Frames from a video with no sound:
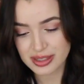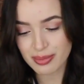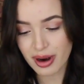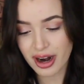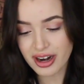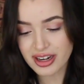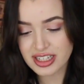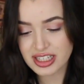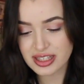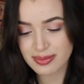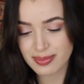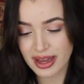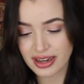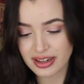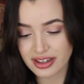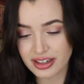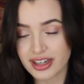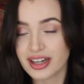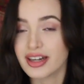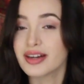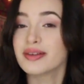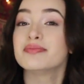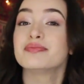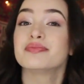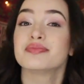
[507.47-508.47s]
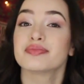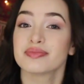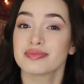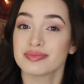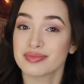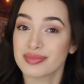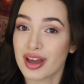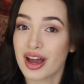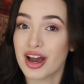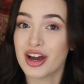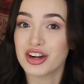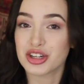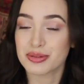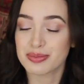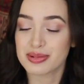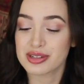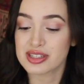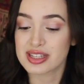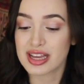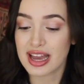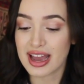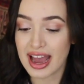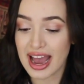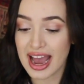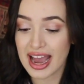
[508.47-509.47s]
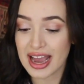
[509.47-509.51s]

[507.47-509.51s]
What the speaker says: Smart spender. 100%.